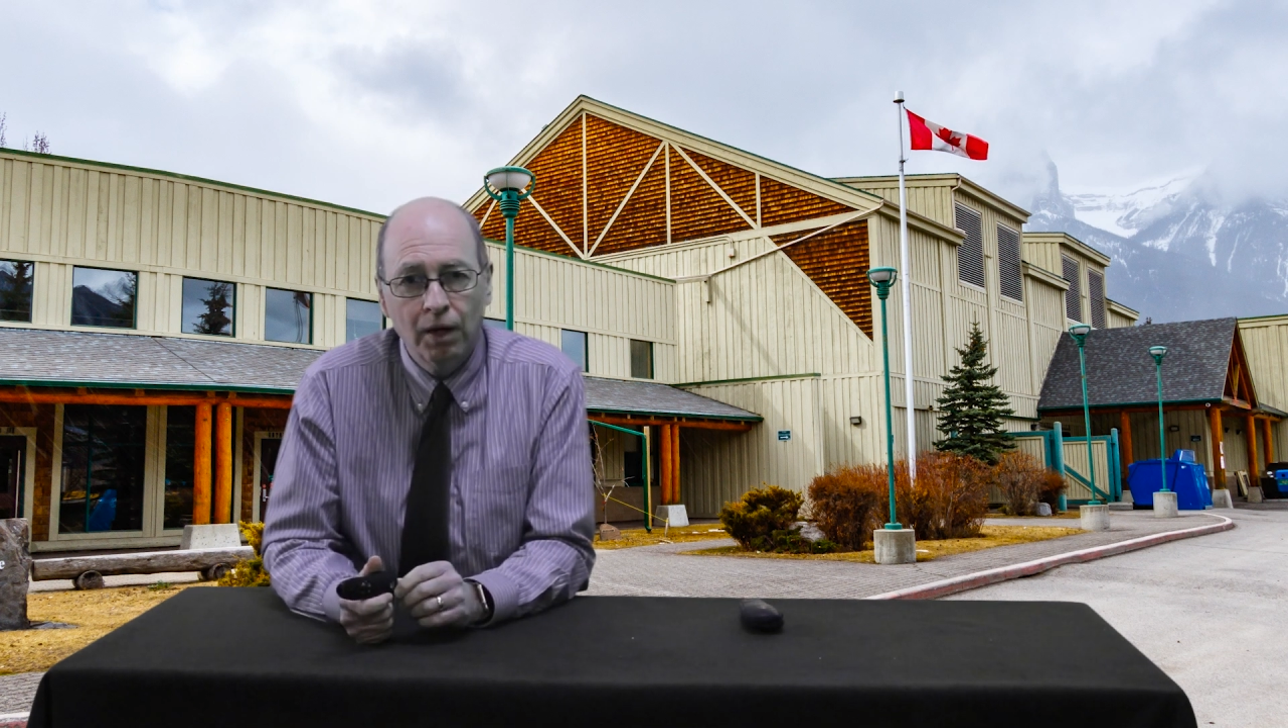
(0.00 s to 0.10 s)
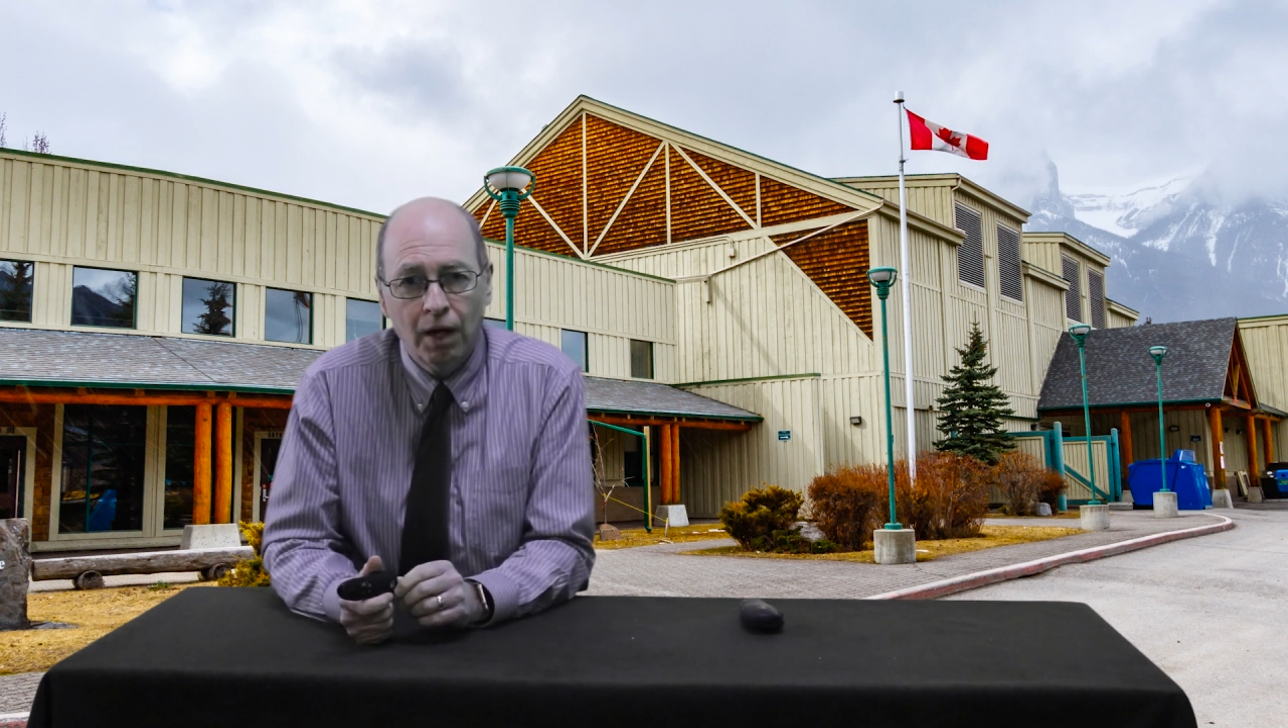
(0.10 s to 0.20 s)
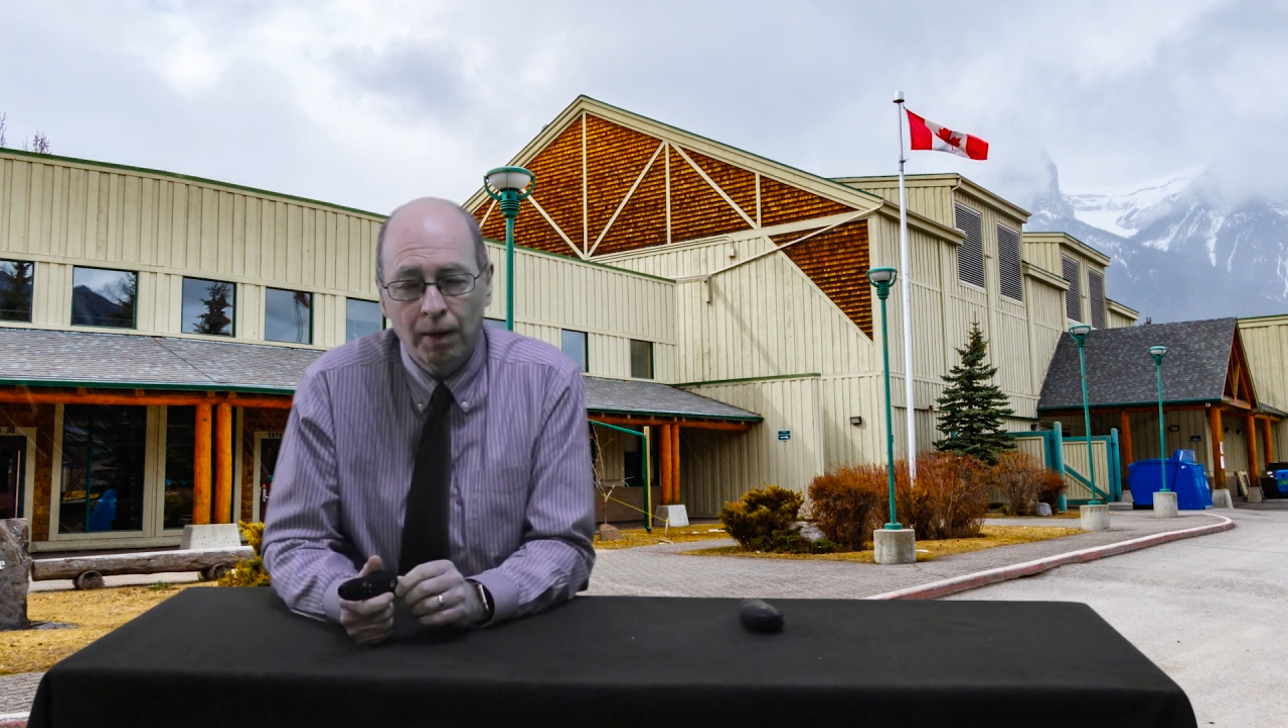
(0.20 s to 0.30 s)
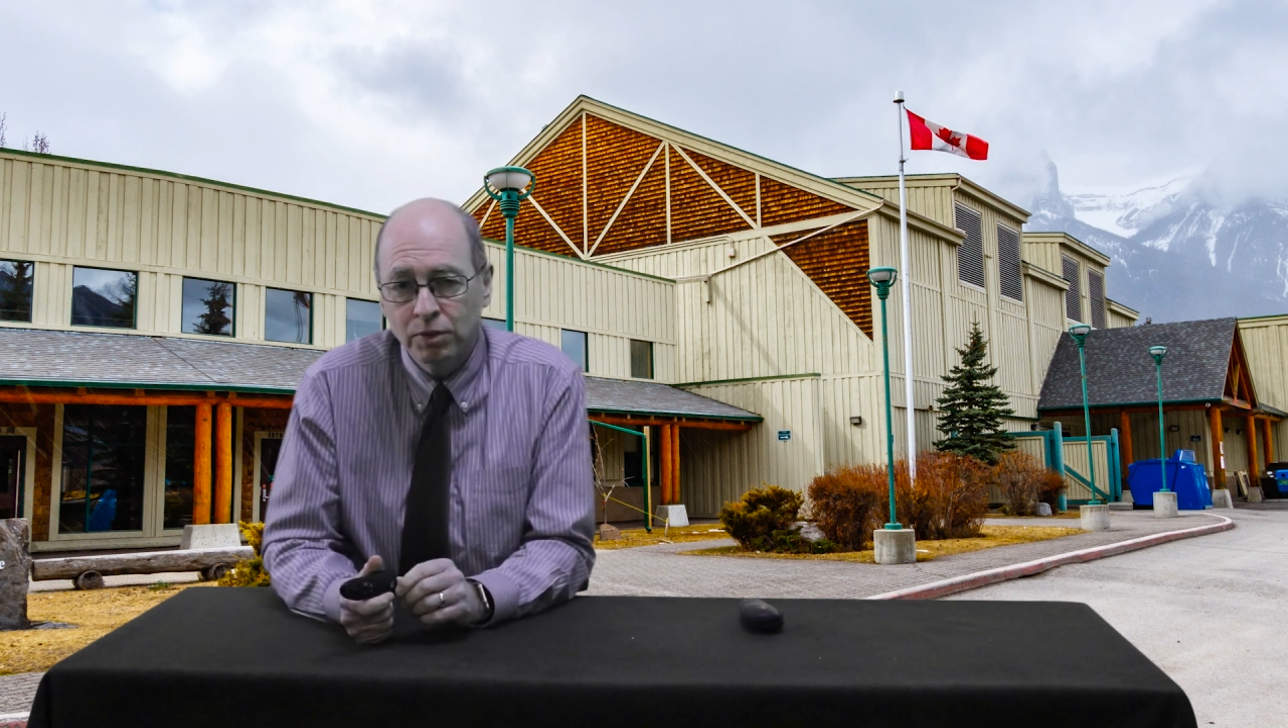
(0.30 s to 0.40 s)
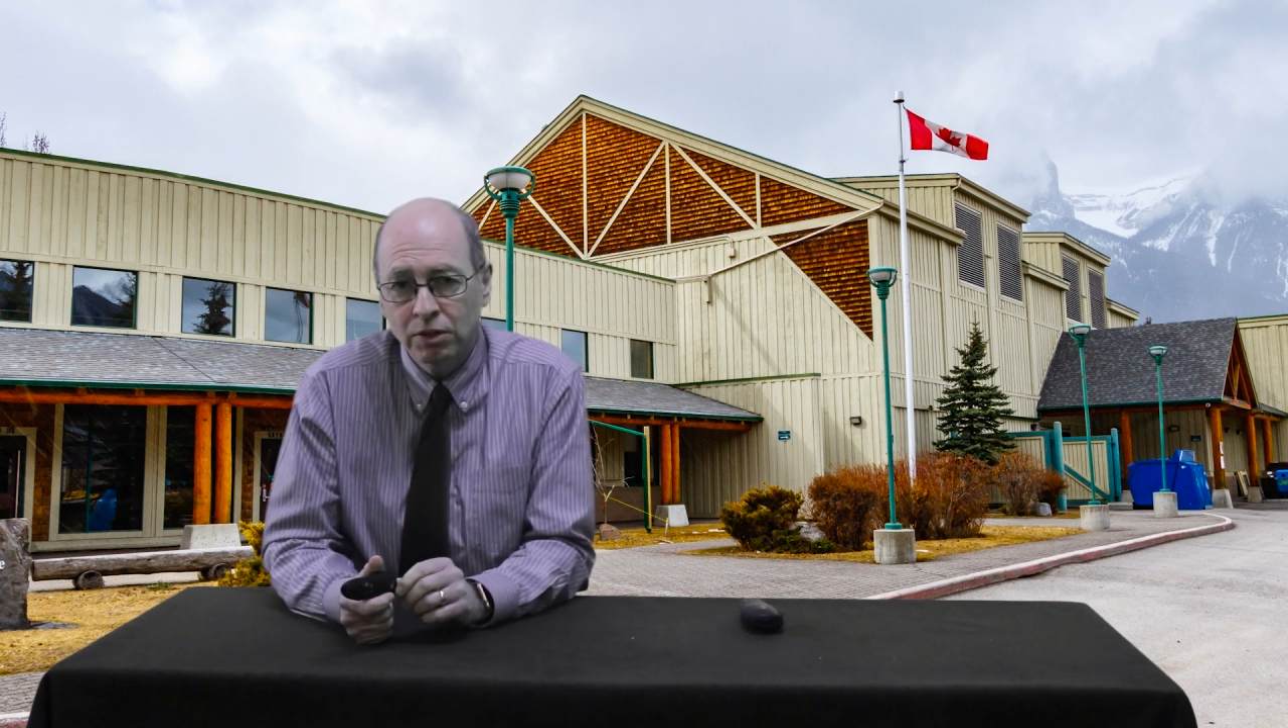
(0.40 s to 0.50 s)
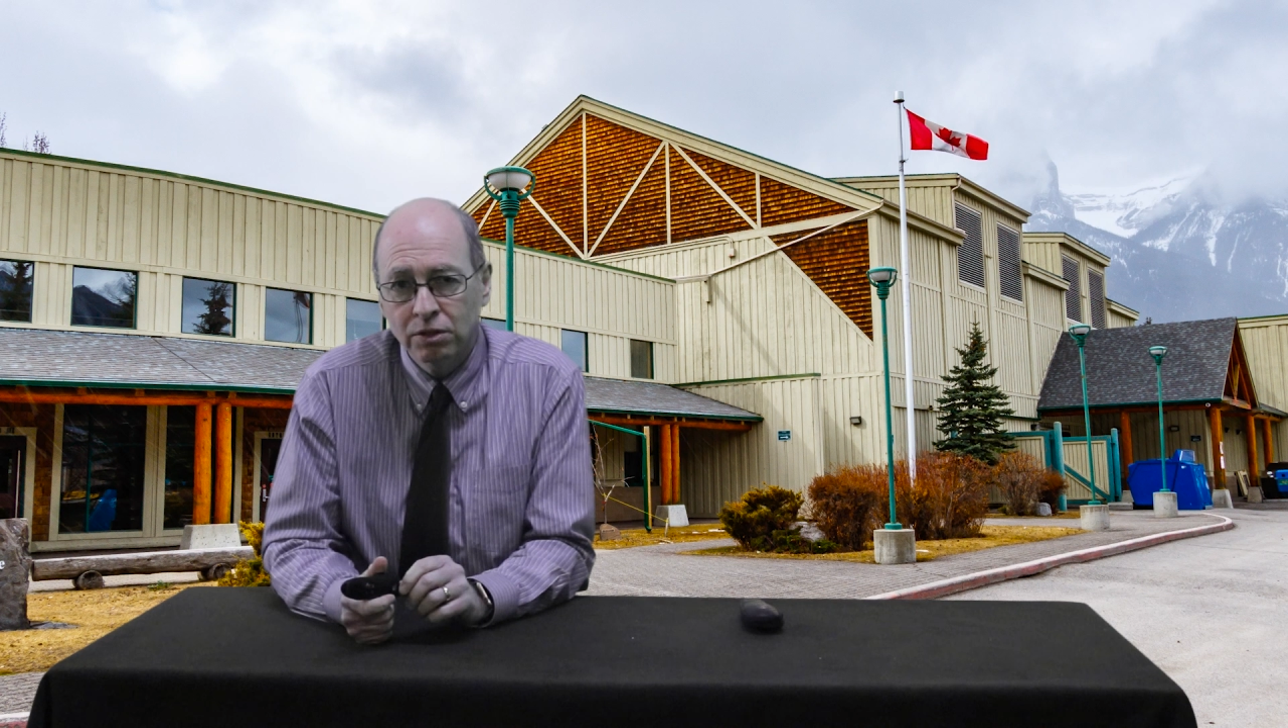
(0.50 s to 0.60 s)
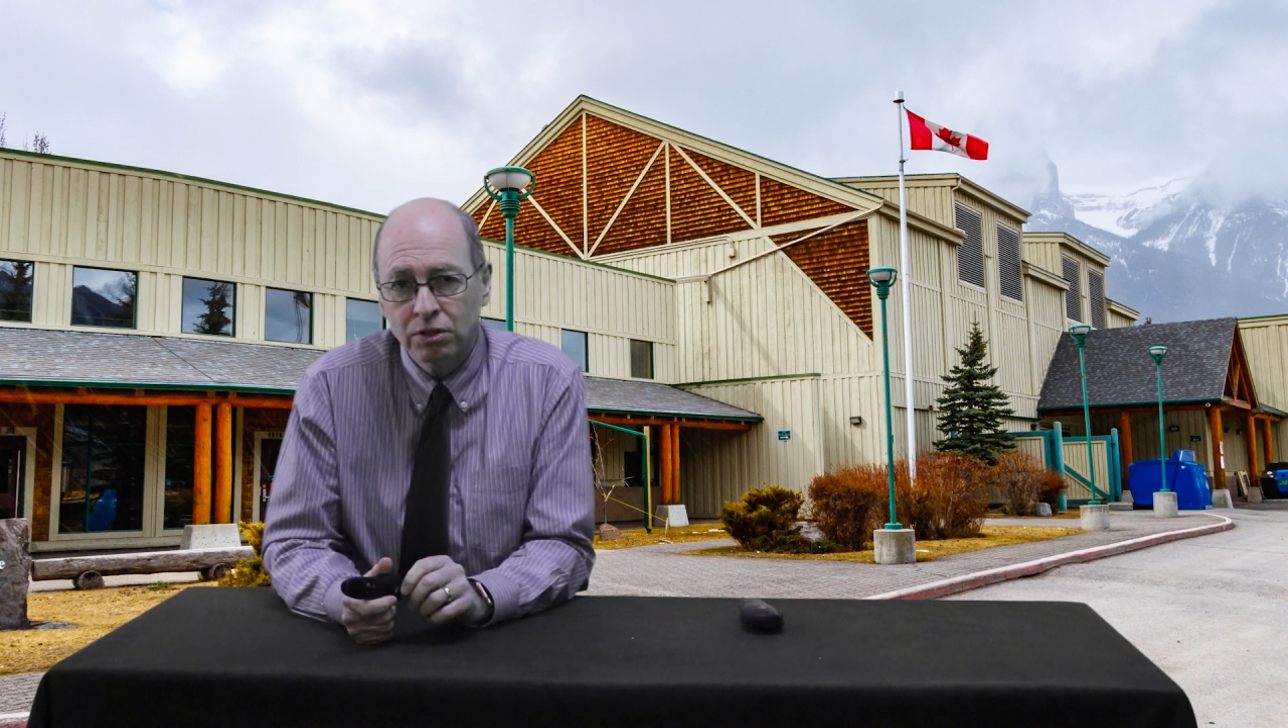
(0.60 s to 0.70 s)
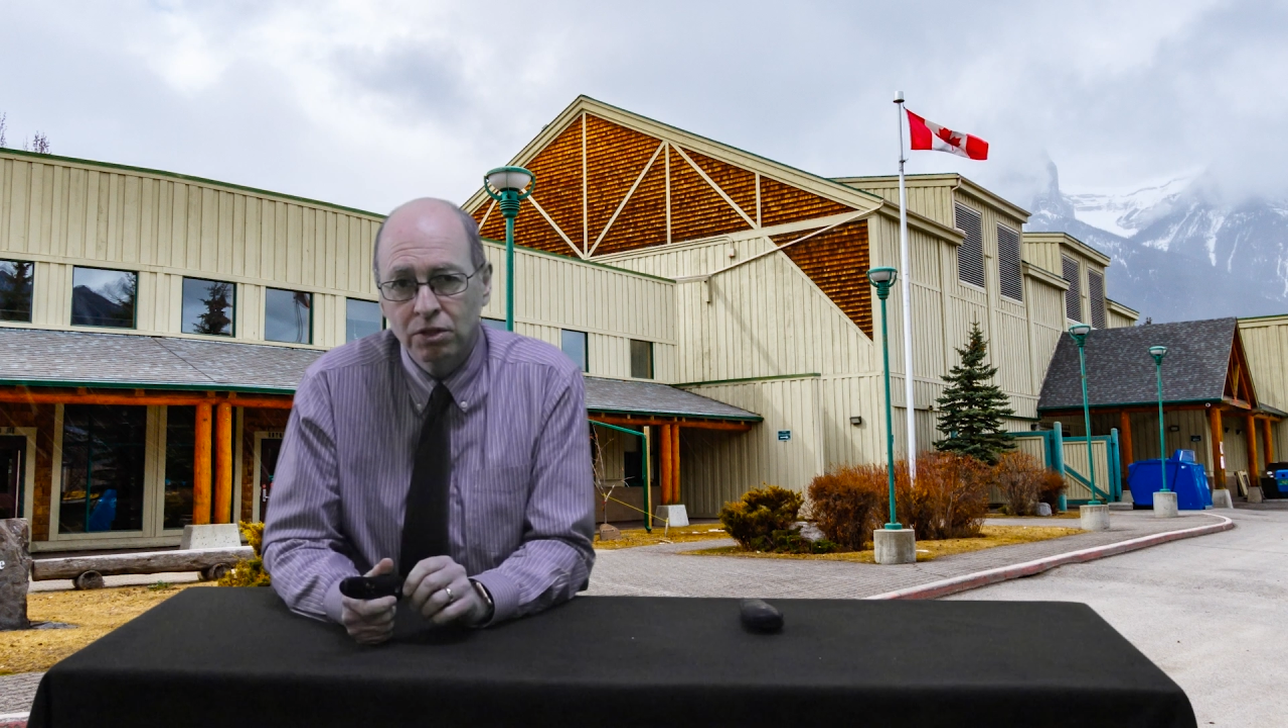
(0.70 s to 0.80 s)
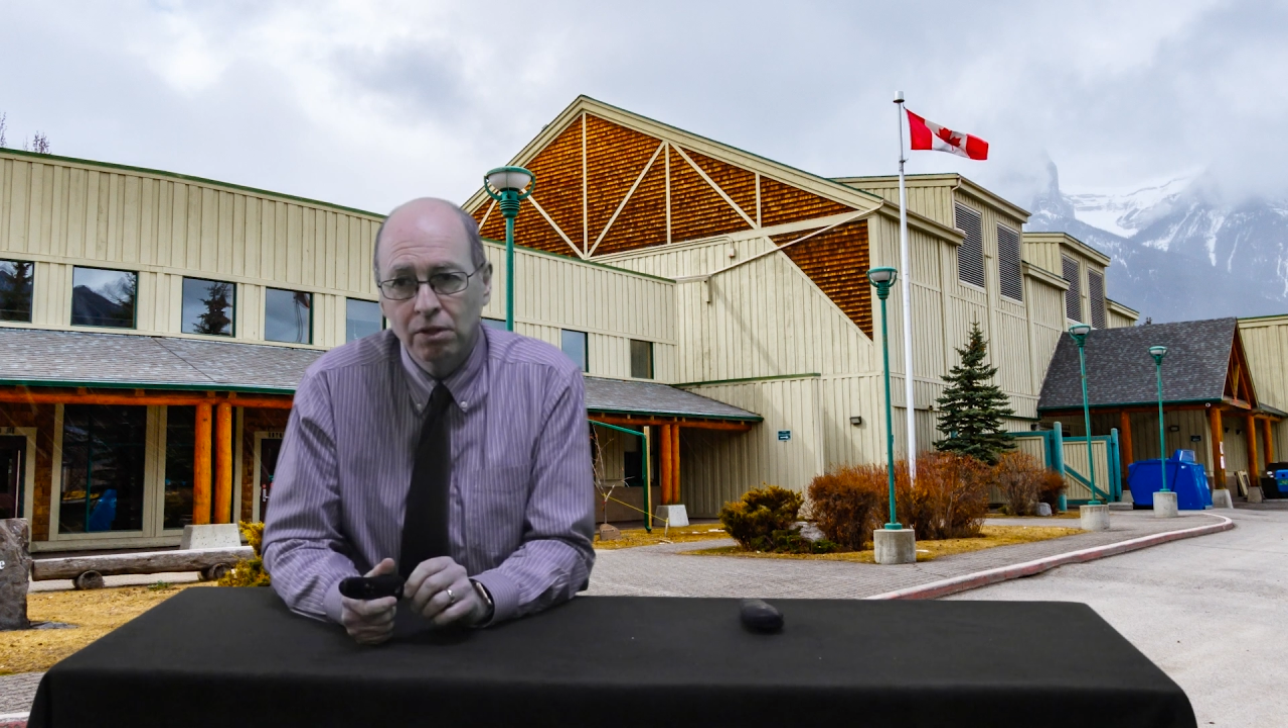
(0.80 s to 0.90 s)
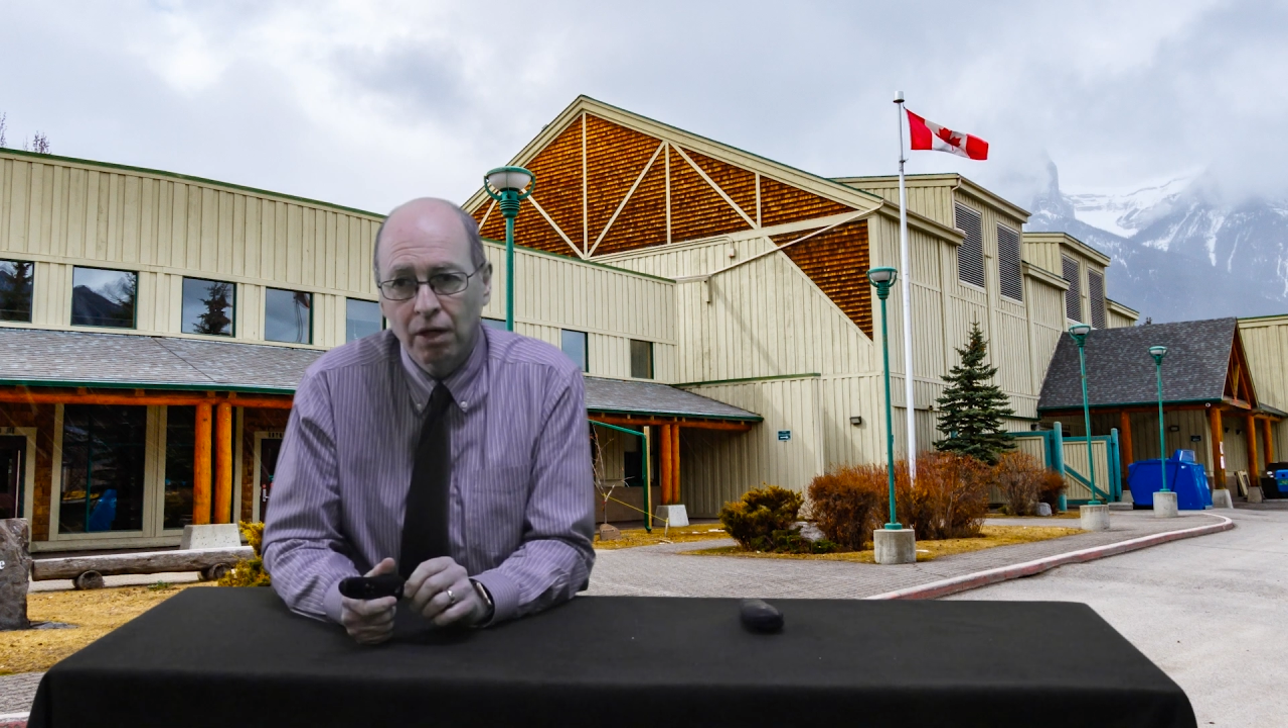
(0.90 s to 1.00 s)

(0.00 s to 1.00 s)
options